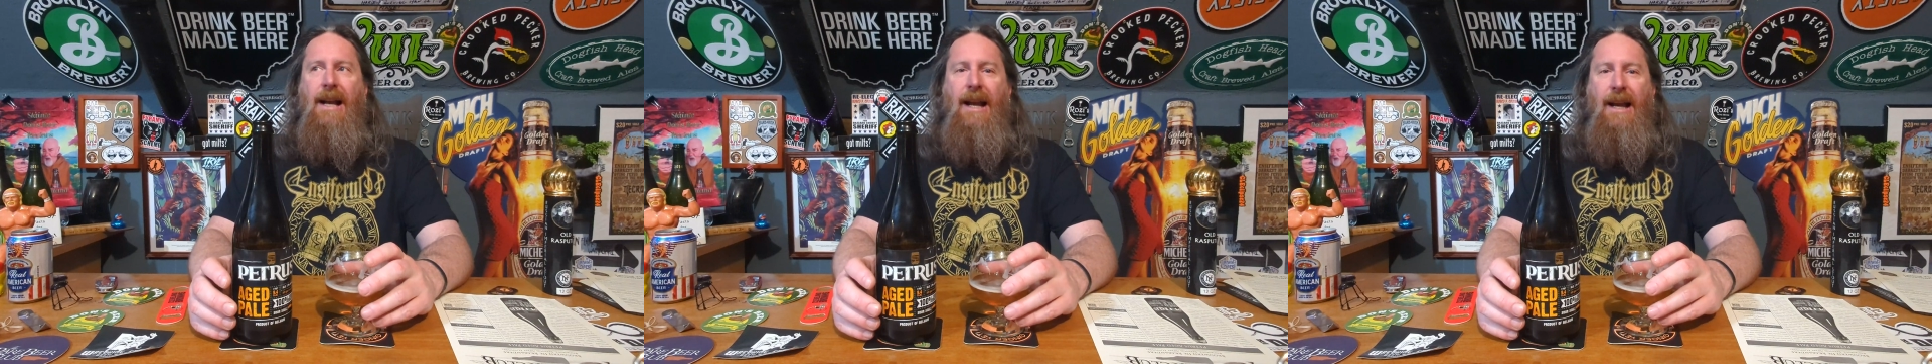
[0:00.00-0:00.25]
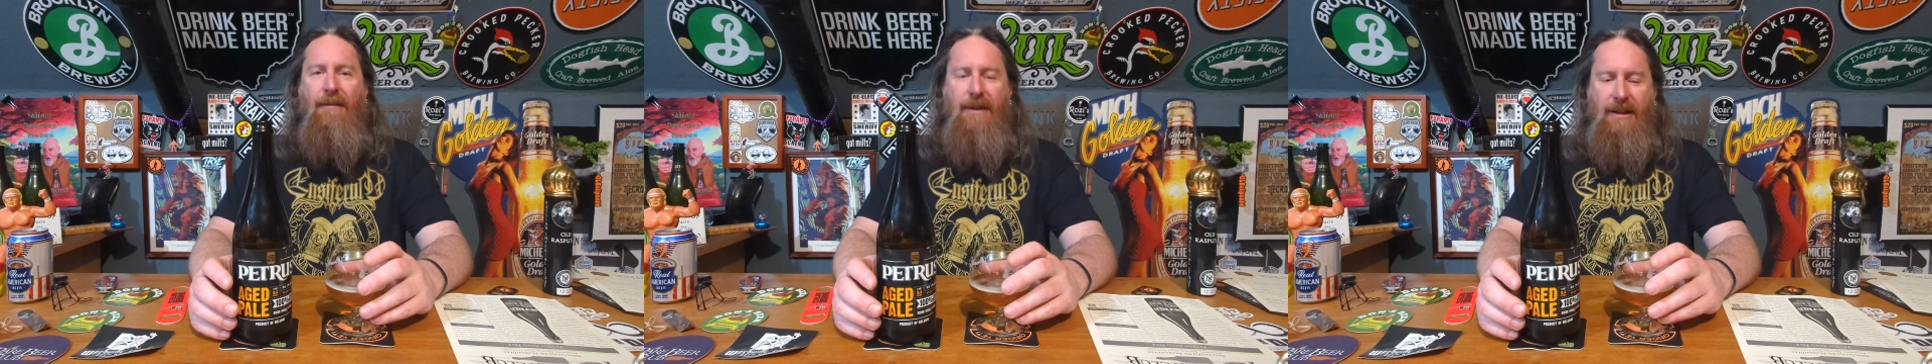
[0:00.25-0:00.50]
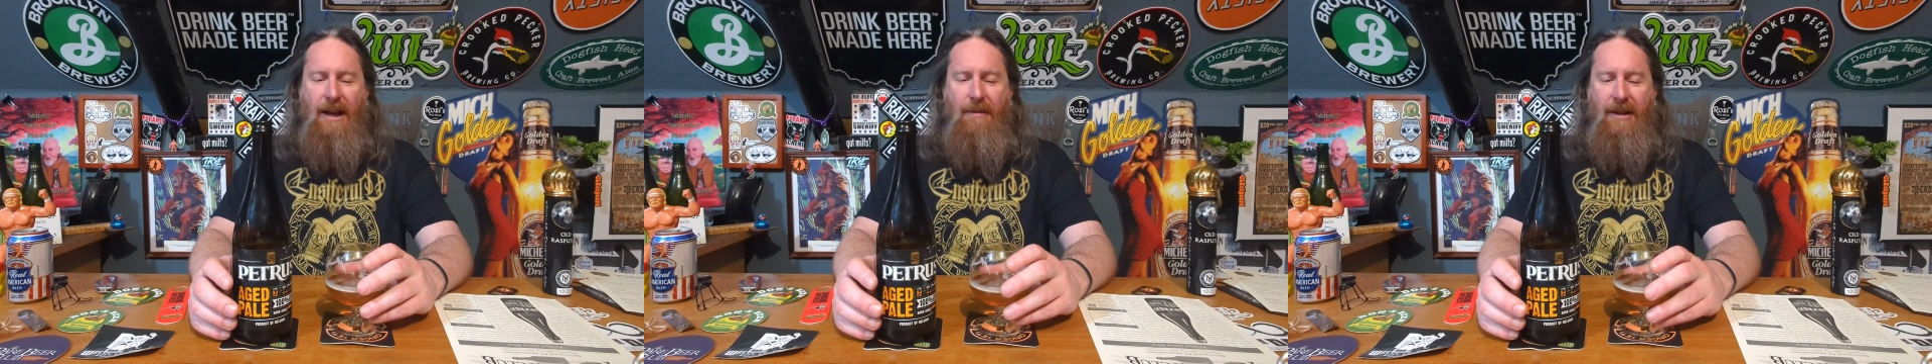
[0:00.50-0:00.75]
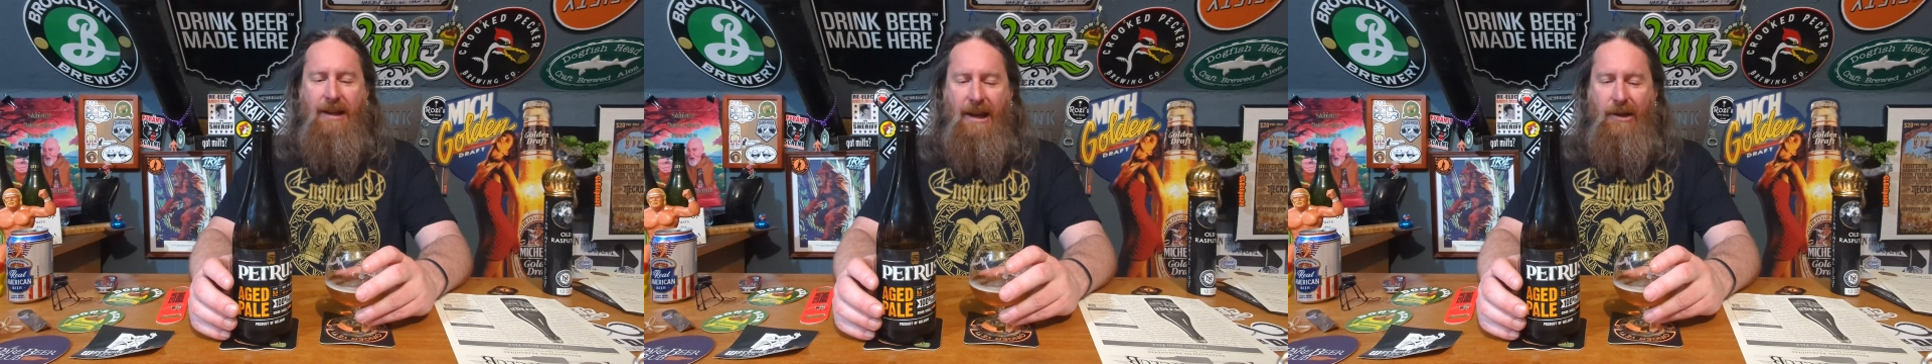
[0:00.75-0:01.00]
every time
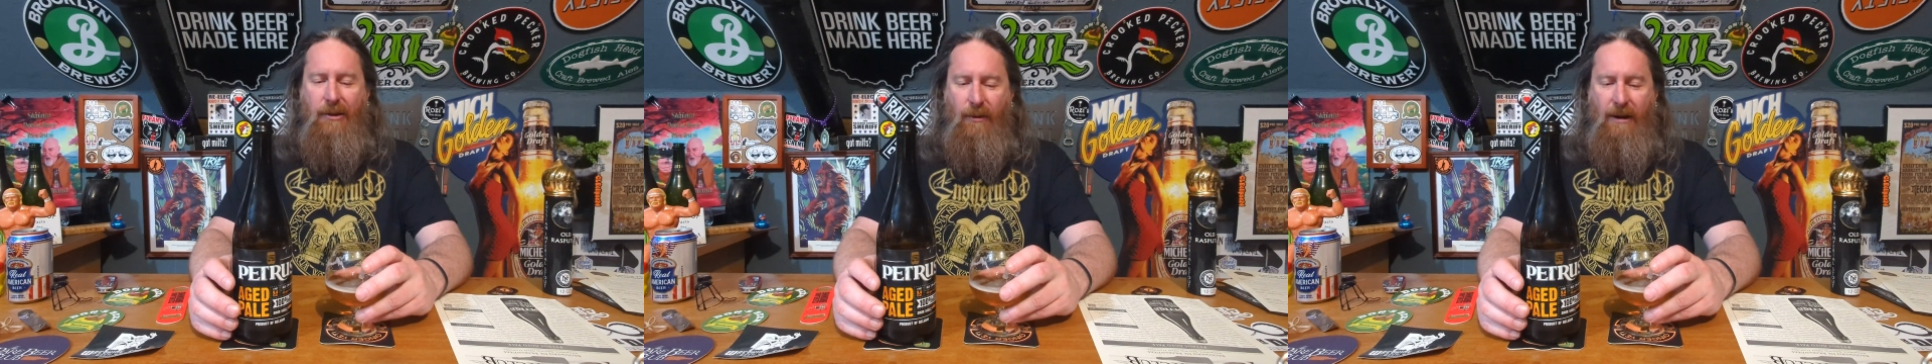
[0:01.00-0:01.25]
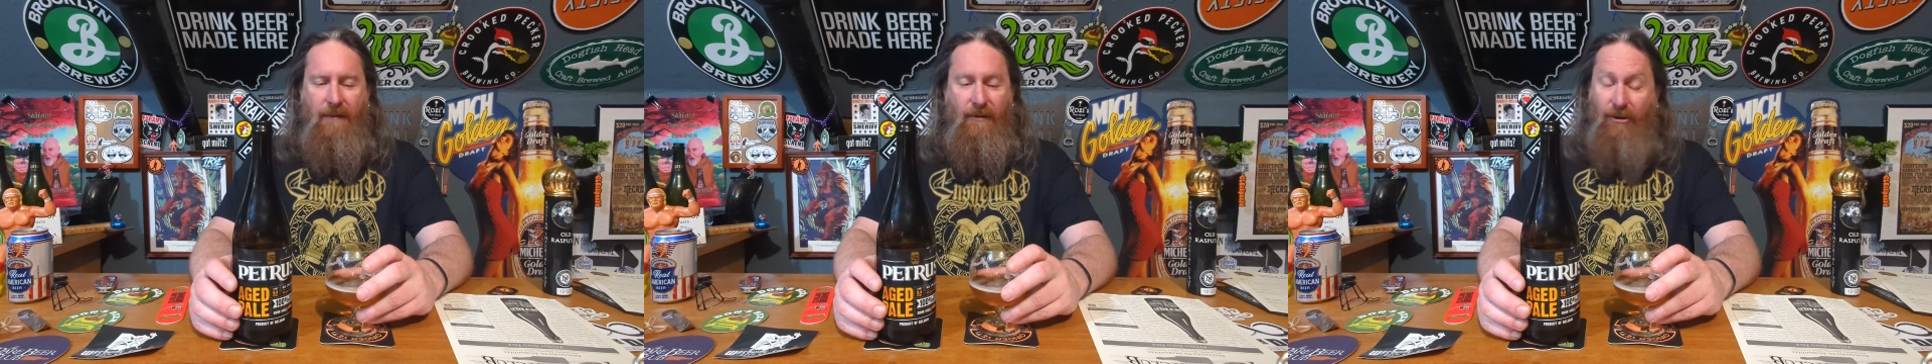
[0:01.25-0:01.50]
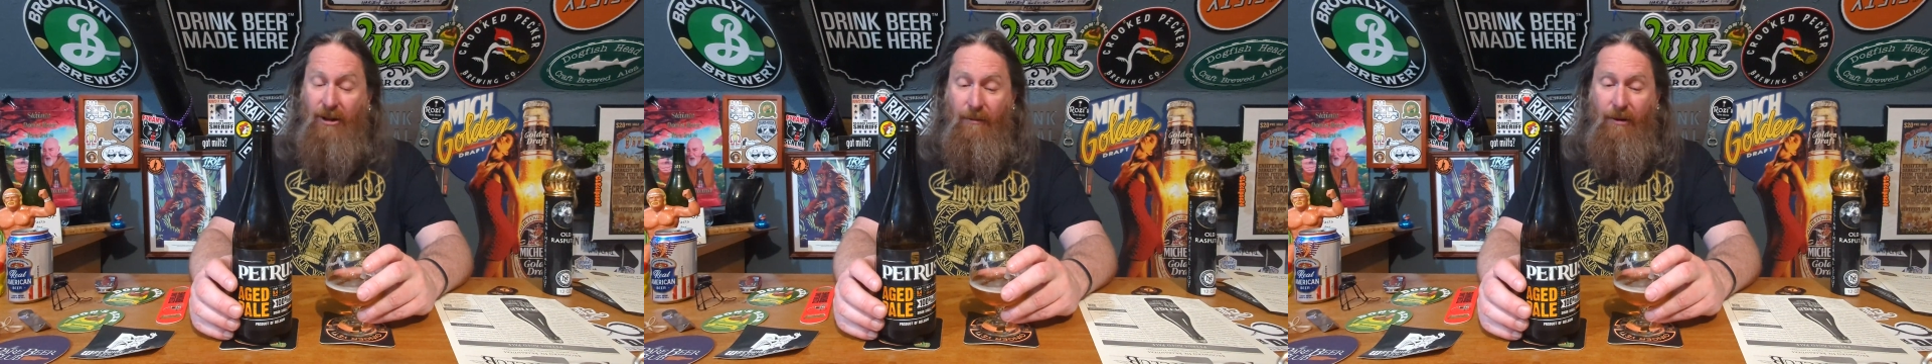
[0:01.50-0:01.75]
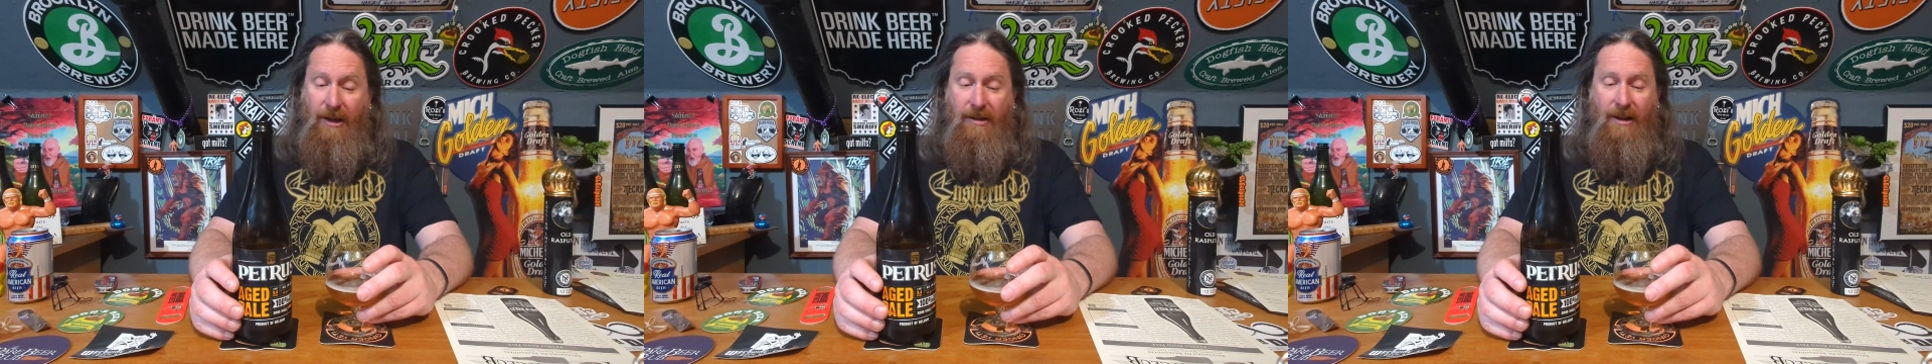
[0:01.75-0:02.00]
I take a drink, for some
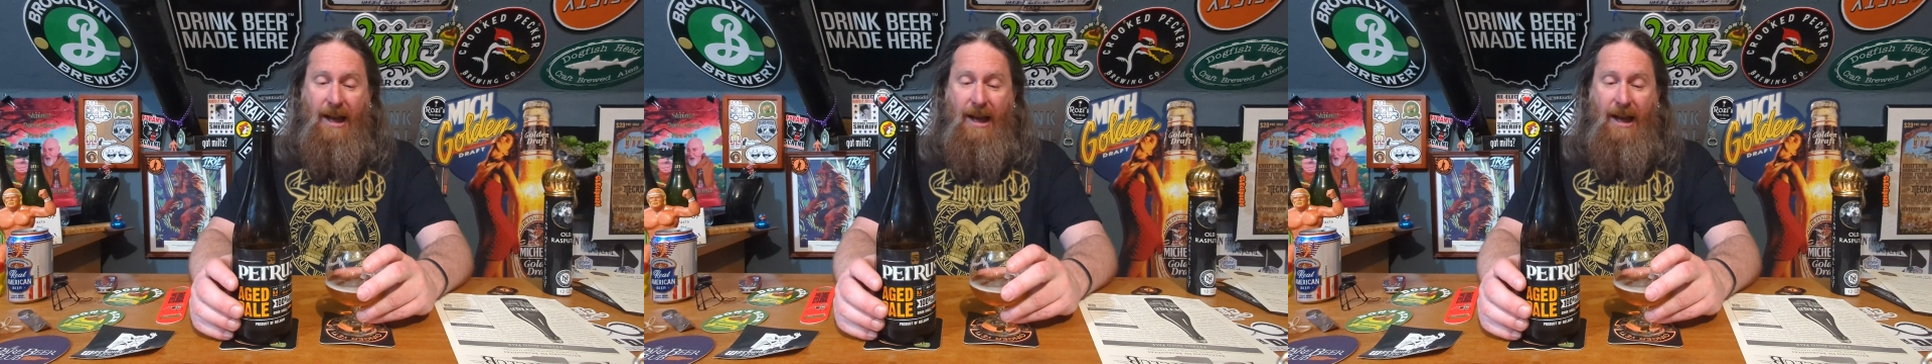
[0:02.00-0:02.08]
reason,